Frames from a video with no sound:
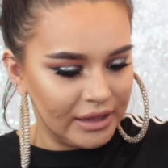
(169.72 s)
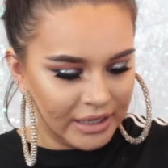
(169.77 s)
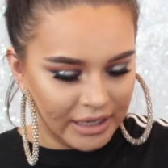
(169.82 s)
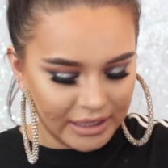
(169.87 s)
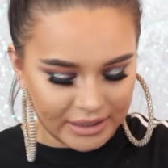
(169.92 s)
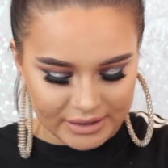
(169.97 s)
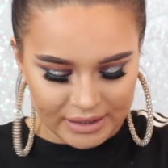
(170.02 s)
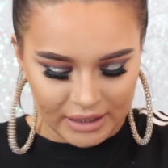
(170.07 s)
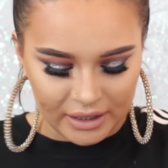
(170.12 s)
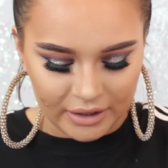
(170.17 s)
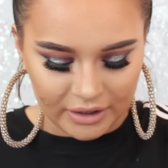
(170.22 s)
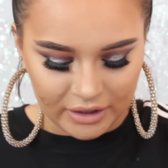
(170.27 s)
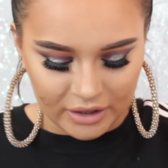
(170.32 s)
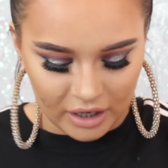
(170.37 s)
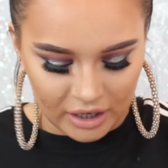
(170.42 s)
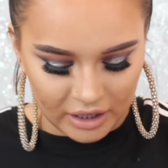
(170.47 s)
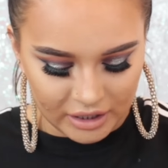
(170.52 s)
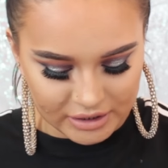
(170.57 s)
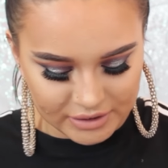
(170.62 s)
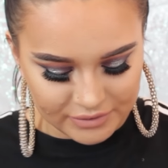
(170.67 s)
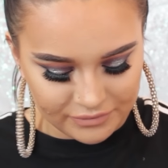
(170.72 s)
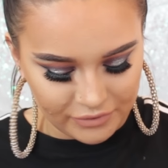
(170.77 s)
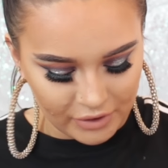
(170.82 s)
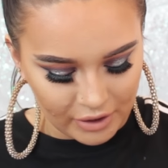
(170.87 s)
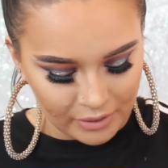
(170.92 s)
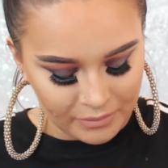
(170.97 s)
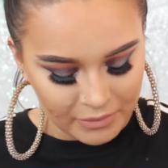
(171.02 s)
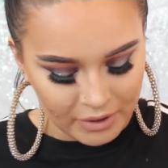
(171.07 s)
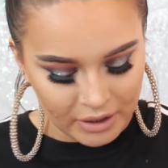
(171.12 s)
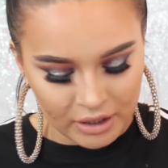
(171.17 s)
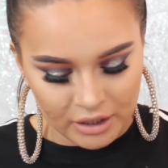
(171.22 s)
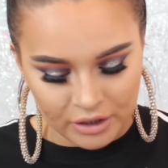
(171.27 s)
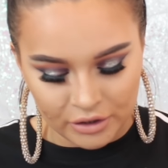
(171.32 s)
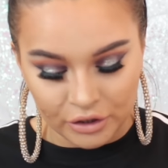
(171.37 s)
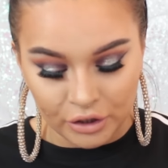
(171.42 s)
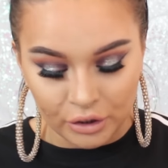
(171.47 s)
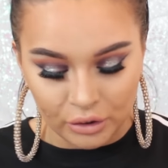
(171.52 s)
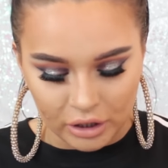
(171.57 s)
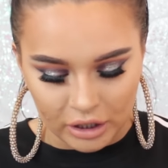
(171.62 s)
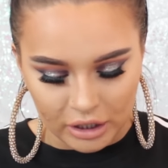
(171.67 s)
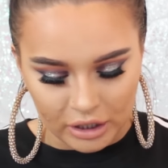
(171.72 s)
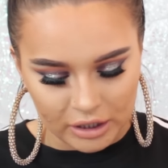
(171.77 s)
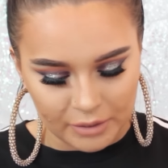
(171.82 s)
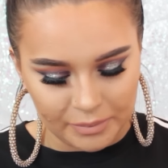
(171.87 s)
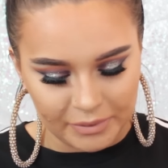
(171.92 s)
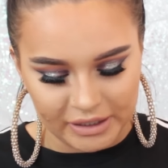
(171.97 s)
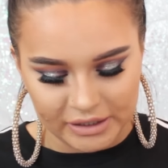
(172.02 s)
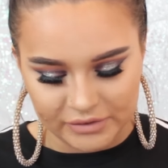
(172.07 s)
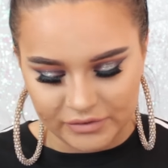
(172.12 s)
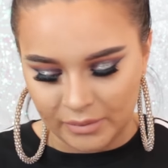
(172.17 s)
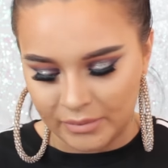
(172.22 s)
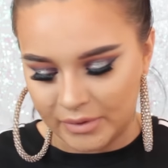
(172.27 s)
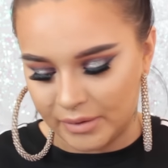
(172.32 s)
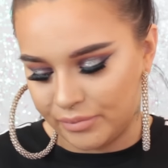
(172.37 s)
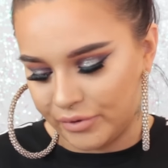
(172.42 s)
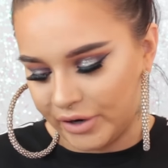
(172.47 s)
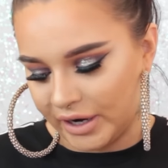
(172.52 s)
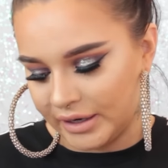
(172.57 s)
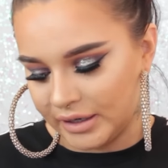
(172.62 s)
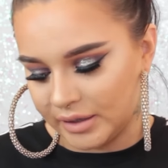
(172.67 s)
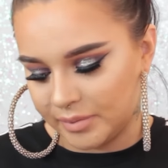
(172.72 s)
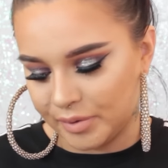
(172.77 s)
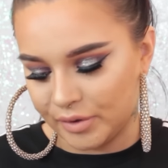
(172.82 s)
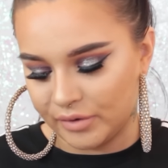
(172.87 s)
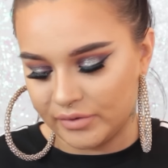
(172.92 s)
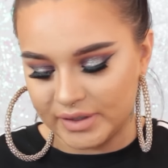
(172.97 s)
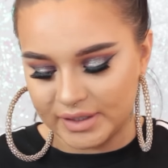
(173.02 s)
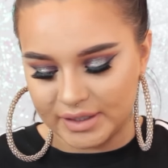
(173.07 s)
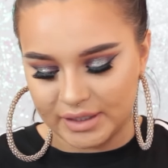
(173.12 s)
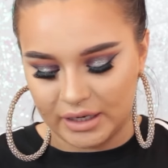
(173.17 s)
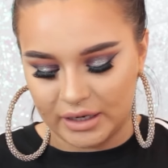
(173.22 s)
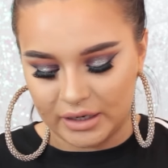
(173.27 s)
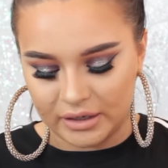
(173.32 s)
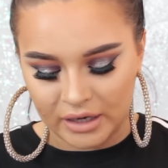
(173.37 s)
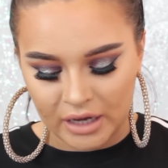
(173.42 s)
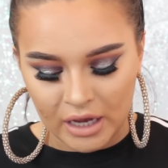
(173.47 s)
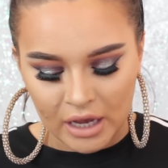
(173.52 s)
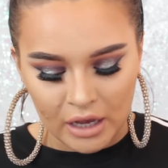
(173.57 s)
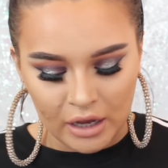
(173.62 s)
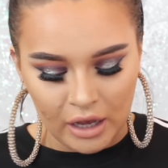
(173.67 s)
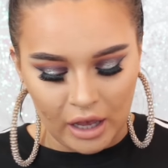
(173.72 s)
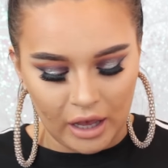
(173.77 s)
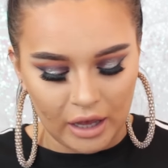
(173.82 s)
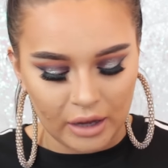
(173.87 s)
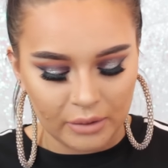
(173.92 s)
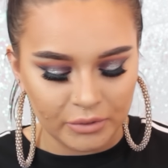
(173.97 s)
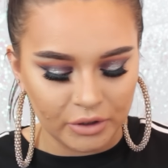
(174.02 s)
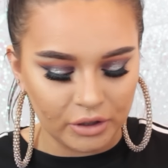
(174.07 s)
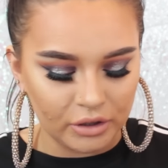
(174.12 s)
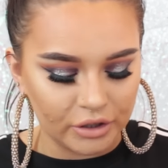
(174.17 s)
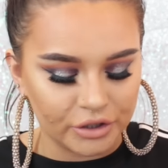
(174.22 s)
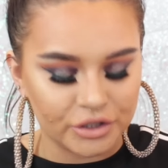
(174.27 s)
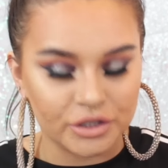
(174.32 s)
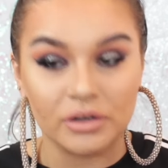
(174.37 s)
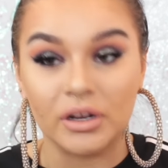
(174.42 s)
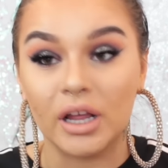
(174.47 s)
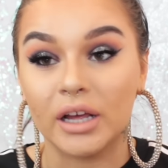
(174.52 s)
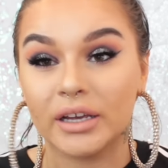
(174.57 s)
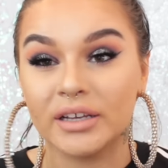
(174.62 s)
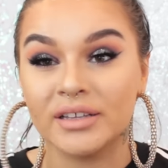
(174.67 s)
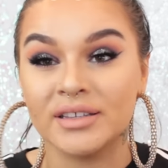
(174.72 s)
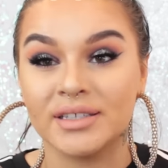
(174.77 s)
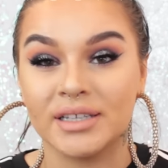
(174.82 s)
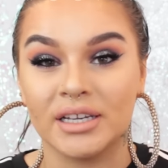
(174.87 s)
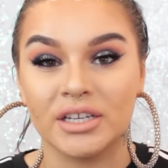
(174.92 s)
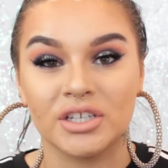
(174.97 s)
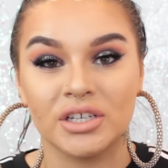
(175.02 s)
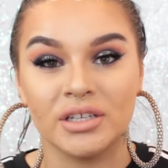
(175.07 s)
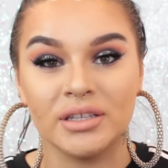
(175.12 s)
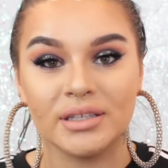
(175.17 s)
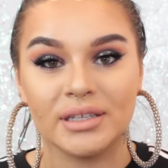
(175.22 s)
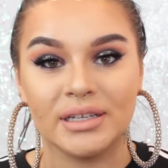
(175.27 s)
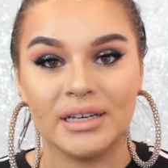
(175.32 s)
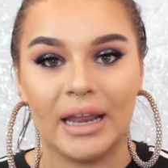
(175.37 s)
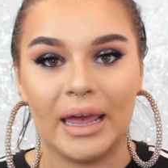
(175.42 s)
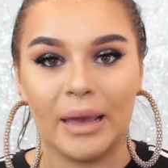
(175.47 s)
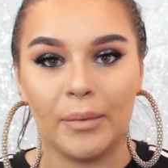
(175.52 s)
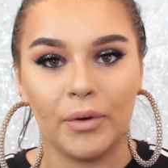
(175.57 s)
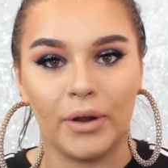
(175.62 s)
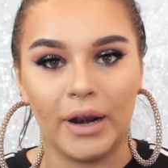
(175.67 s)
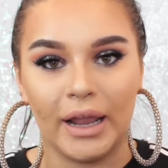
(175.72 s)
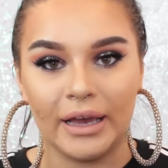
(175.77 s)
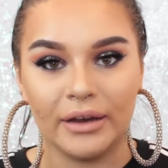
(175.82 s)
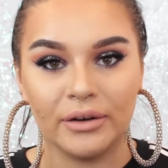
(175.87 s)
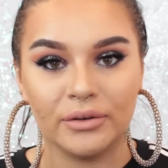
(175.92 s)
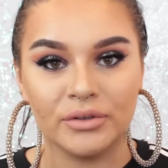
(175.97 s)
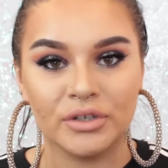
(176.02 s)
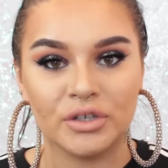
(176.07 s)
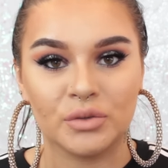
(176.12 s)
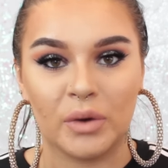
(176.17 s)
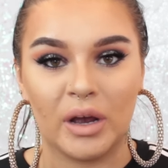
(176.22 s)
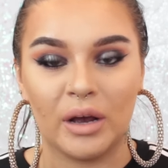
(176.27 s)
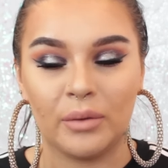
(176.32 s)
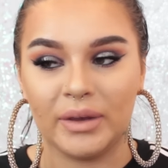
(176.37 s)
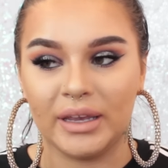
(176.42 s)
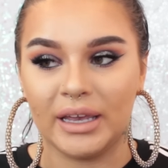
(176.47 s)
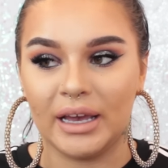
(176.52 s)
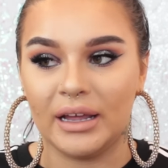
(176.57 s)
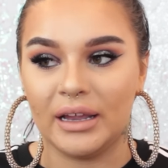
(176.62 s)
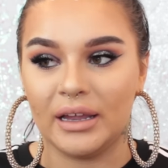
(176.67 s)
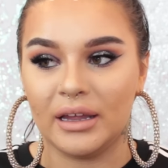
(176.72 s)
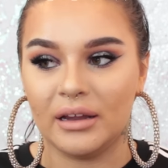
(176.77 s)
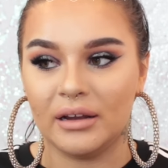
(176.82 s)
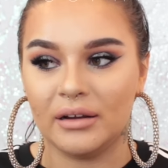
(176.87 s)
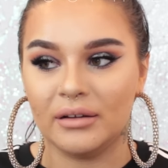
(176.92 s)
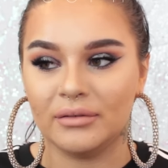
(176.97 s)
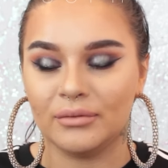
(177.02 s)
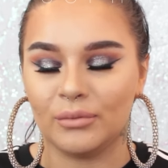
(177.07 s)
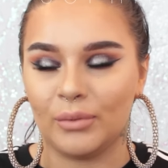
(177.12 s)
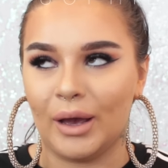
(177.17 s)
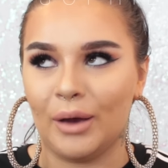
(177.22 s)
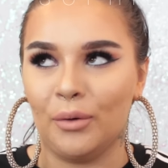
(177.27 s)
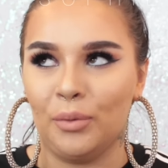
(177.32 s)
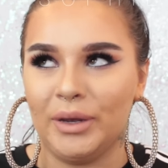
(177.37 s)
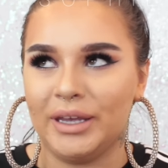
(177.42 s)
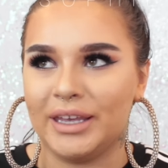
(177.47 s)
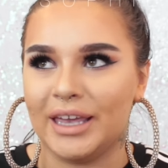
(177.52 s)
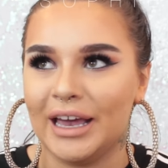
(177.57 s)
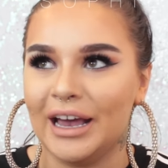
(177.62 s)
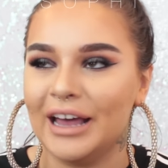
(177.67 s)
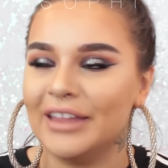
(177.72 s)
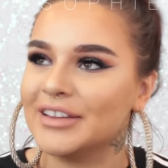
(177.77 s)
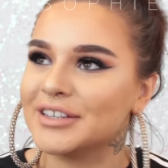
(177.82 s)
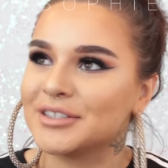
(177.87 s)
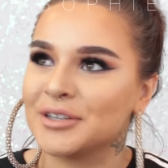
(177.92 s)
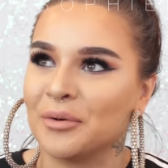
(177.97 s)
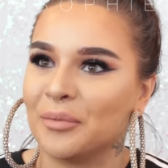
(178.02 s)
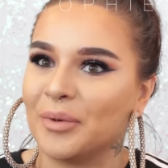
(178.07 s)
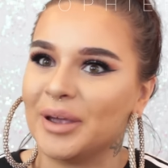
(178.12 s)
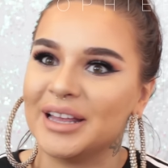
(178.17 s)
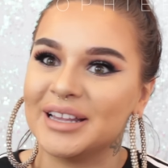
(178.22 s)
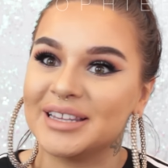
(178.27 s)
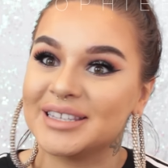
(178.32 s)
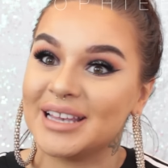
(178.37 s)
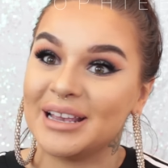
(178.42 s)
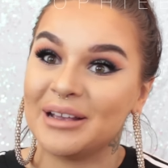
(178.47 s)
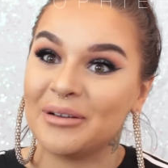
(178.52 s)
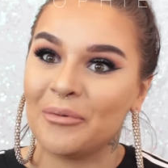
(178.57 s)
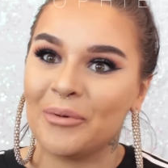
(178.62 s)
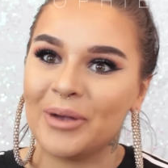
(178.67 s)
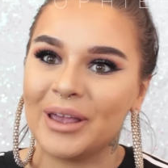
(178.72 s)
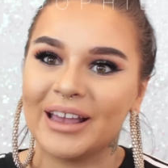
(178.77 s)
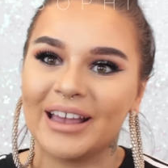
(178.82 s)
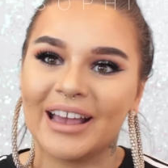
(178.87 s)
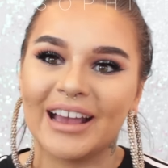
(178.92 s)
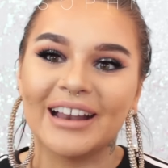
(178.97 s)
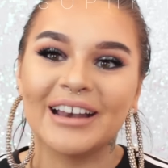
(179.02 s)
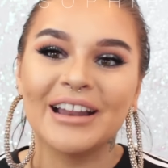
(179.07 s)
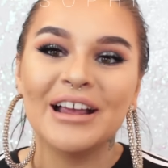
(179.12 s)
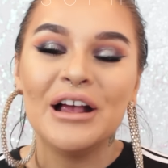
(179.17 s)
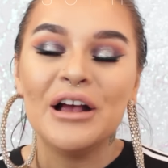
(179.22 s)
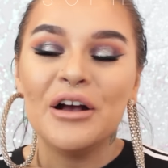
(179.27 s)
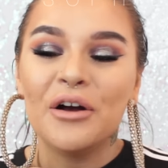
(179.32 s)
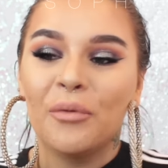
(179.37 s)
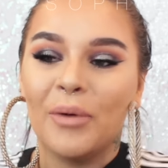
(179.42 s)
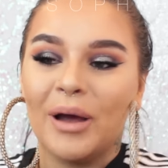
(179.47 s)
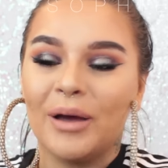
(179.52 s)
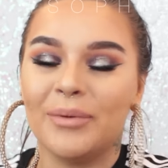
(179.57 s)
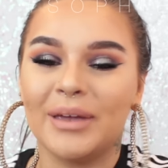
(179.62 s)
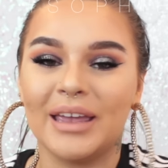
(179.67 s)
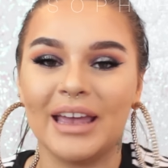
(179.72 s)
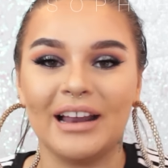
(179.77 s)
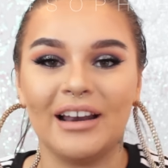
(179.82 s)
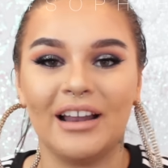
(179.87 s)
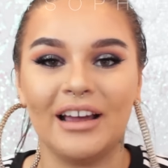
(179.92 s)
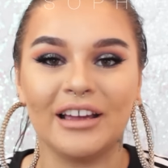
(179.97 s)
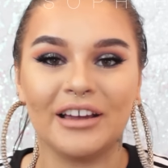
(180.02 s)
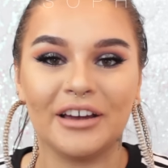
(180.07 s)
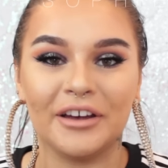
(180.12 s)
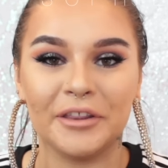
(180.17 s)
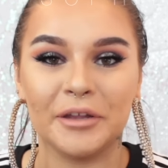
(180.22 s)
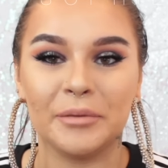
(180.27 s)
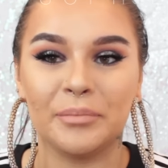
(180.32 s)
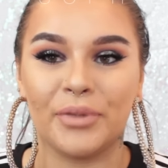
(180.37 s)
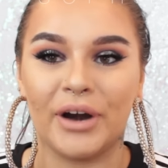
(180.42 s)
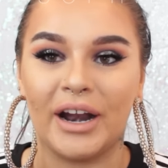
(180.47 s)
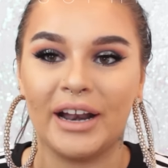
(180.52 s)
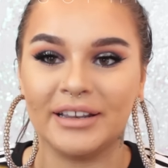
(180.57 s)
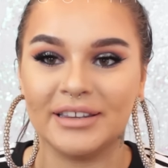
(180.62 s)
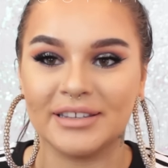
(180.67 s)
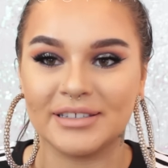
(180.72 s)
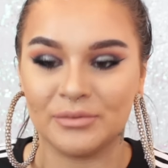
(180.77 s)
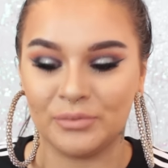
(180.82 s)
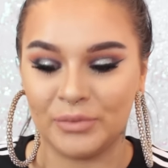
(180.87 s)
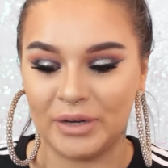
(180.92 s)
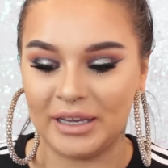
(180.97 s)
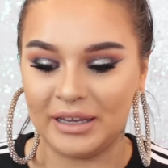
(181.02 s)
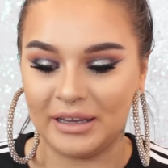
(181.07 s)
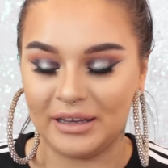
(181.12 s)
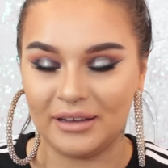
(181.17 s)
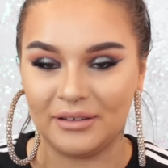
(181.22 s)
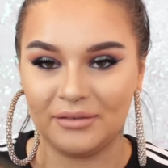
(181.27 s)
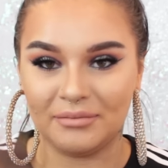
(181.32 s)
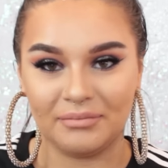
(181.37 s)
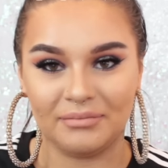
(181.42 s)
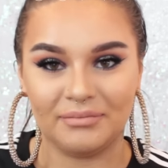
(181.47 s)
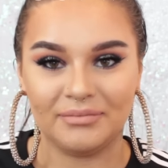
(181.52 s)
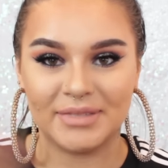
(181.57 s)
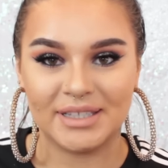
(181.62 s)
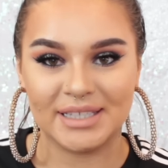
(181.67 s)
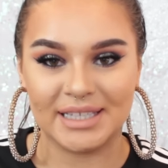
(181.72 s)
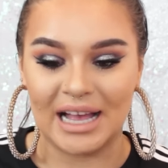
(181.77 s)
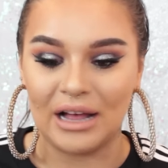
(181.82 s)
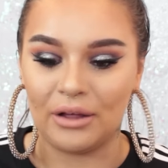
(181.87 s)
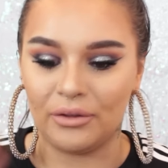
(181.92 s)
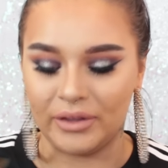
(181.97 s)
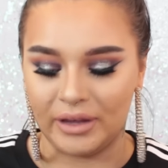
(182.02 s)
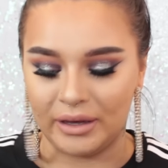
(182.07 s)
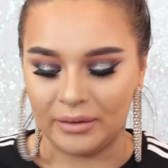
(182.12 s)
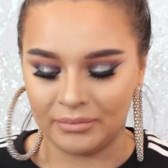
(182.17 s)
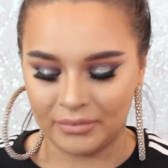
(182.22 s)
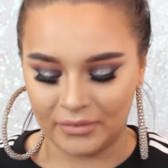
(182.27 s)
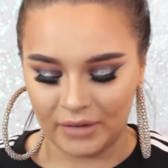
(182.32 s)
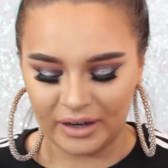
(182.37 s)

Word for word: The next thing I got is from New Look, but it's from the brand Parisian. New Look do like concessions in Label Lounge where we get... it's a weird saying we again. Where we get like other brands and we sell them.